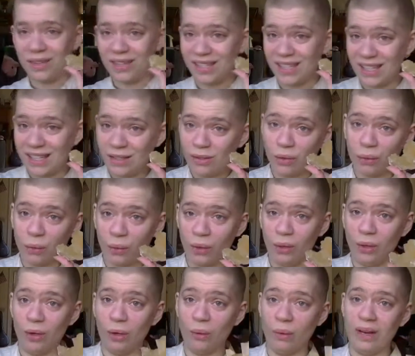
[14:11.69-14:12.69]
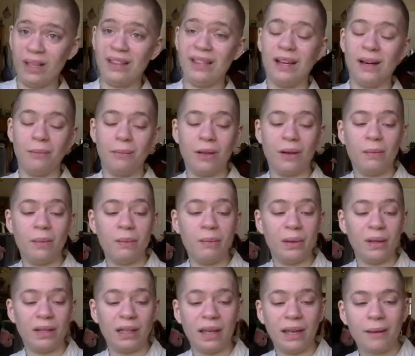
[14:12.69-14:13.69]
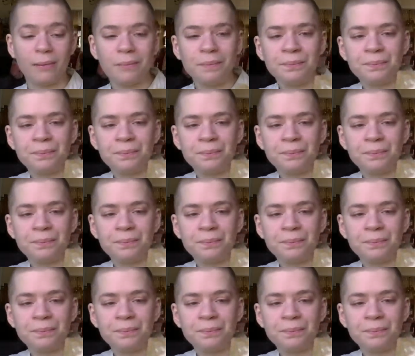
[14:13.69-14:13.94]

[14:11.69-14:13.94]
This is for the grid that I'm gonna be building.